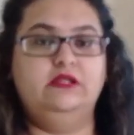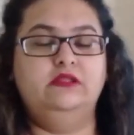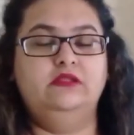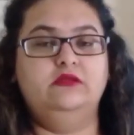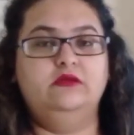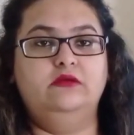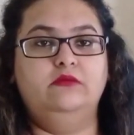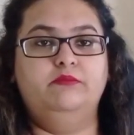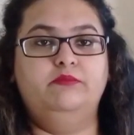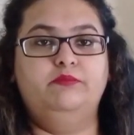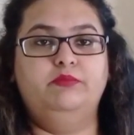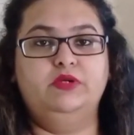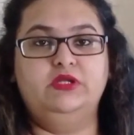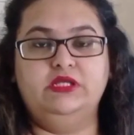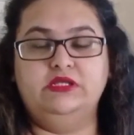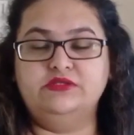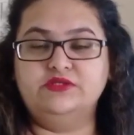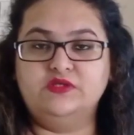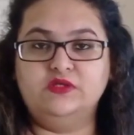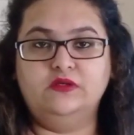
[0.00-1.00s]
that the
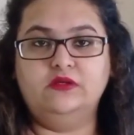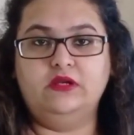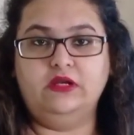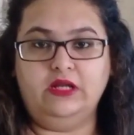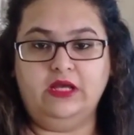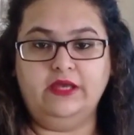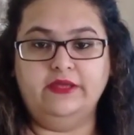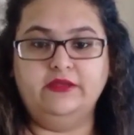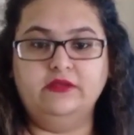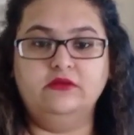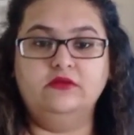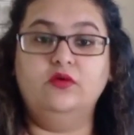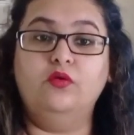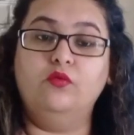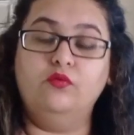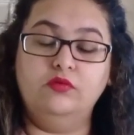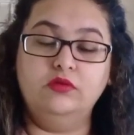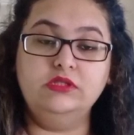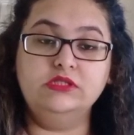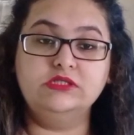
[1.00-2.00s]
potential client
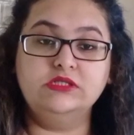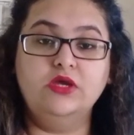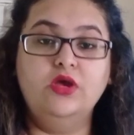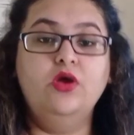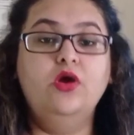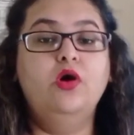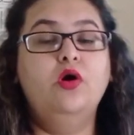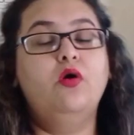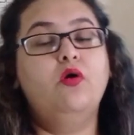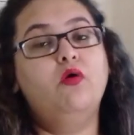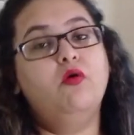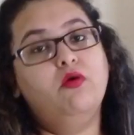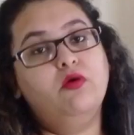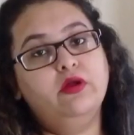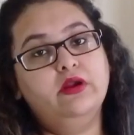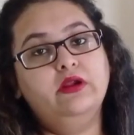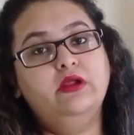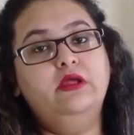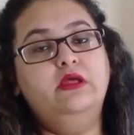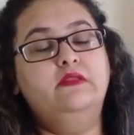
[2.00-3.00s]
holds,
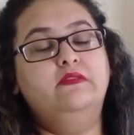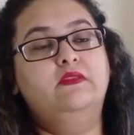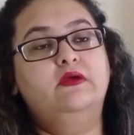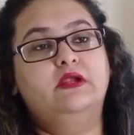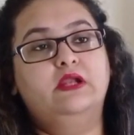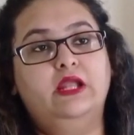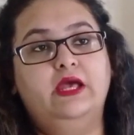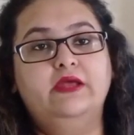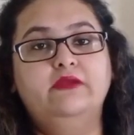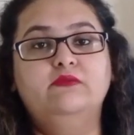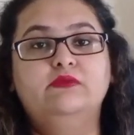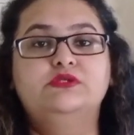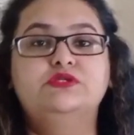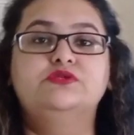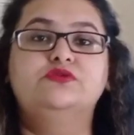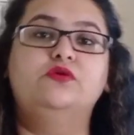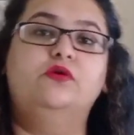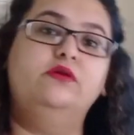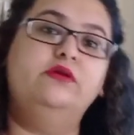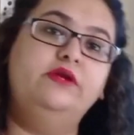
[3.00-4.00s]
or the client
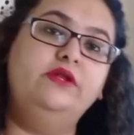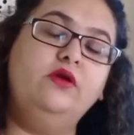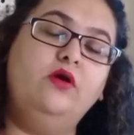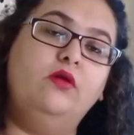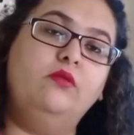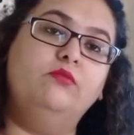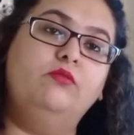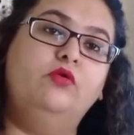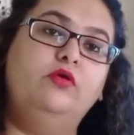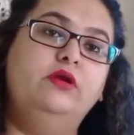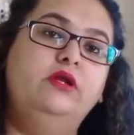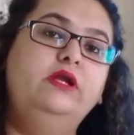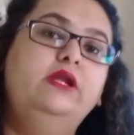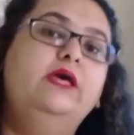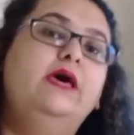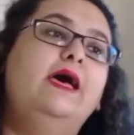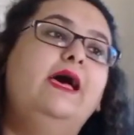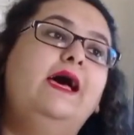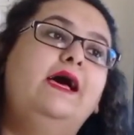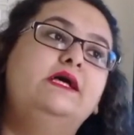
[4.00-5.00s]
which is already
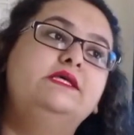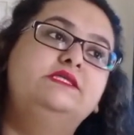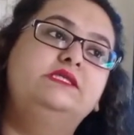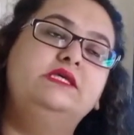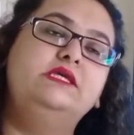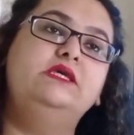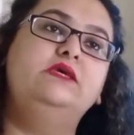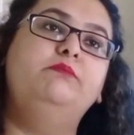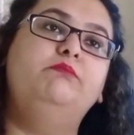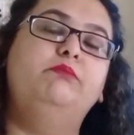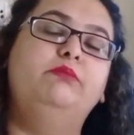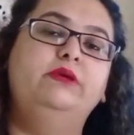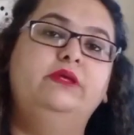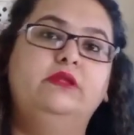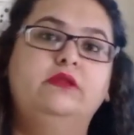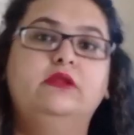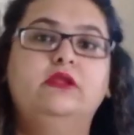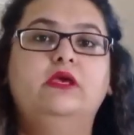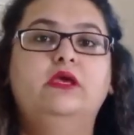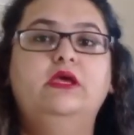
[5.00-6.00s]
onboarded, has he
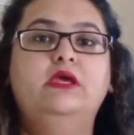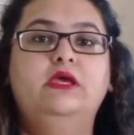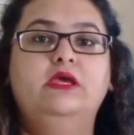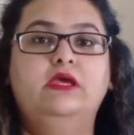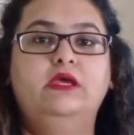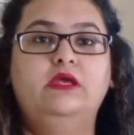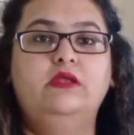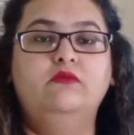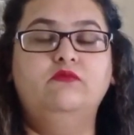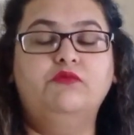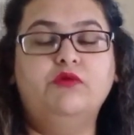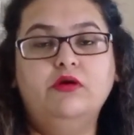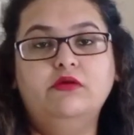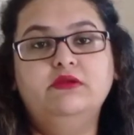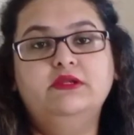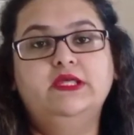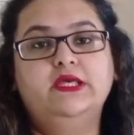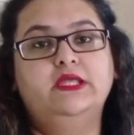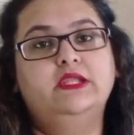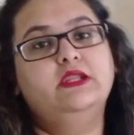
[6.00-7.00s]
been
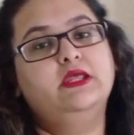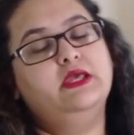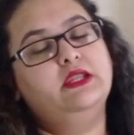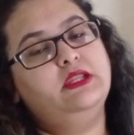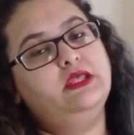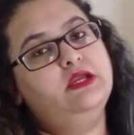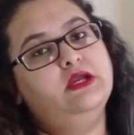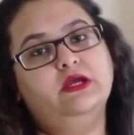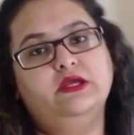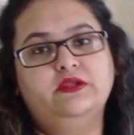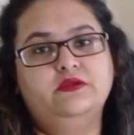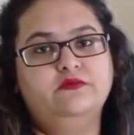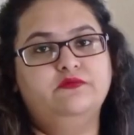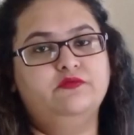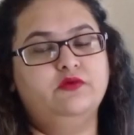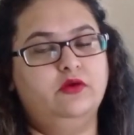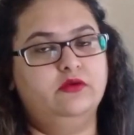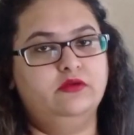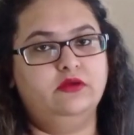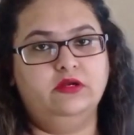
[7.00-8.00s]
involved in any kind
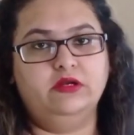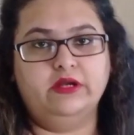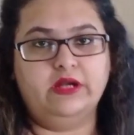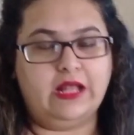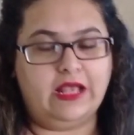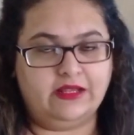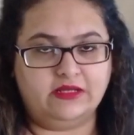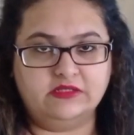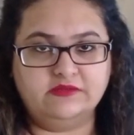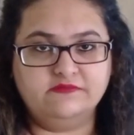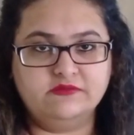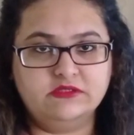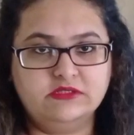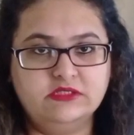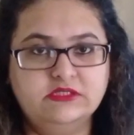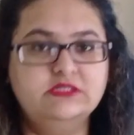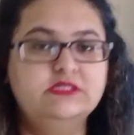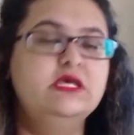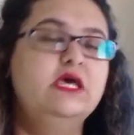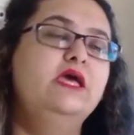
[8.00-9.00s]
of fraudulent
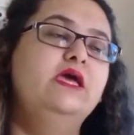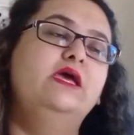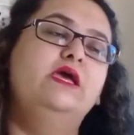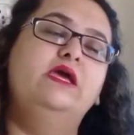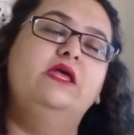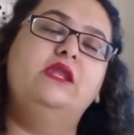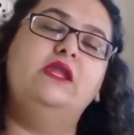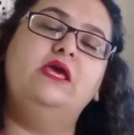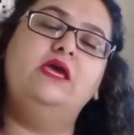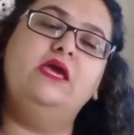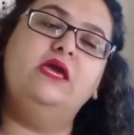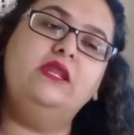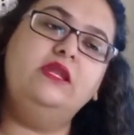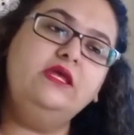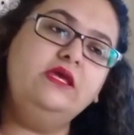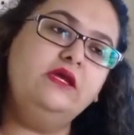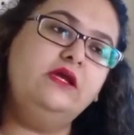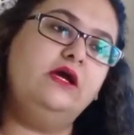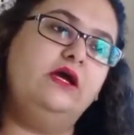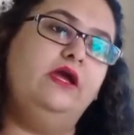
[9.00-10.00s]
activities, in
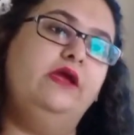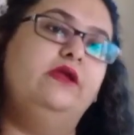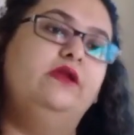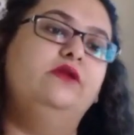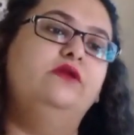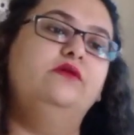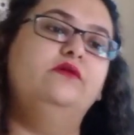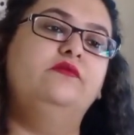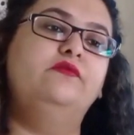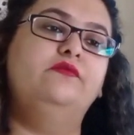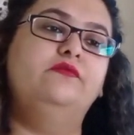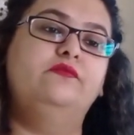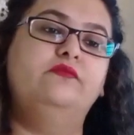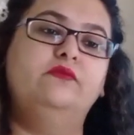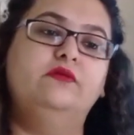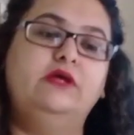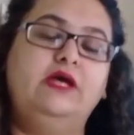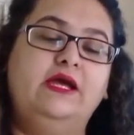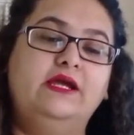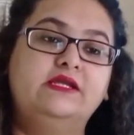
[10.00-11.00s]
any kind of
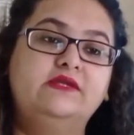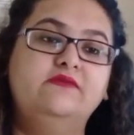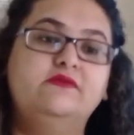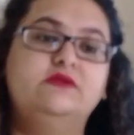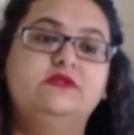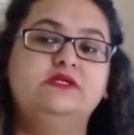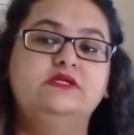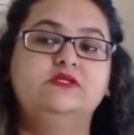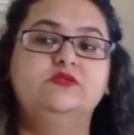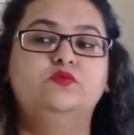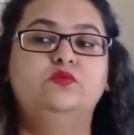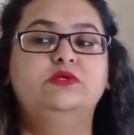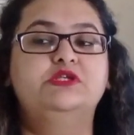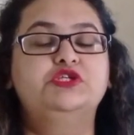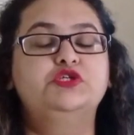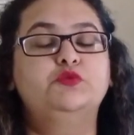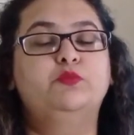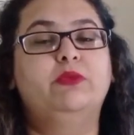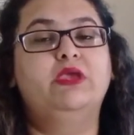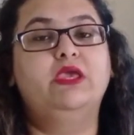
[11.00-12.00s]
activities
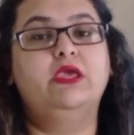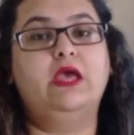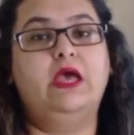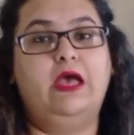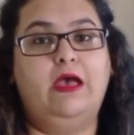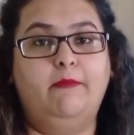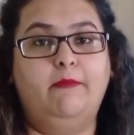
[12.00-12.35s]
which may